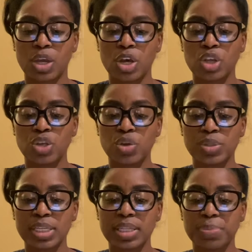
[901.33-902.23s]

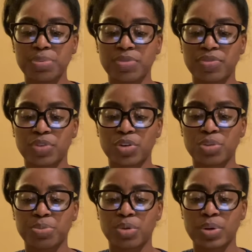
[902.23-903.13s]
Using the preferred
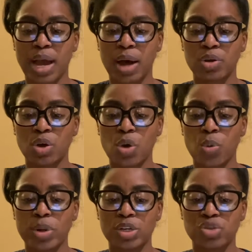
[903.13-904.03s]
pronoun
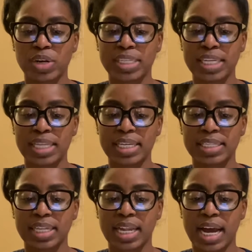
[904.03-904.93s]
when addressing these
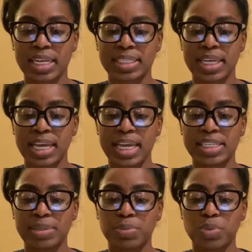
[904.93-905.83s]
clients is
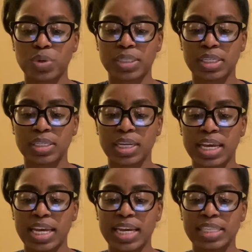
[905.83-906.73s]
important
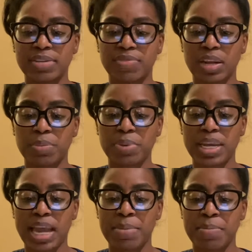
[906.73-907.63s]
in developing
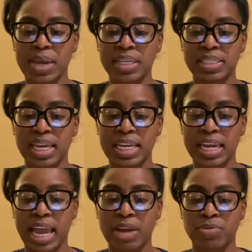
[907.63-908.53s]
and maintaining
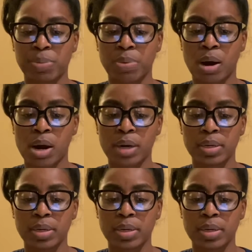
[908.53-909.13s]
a rapport.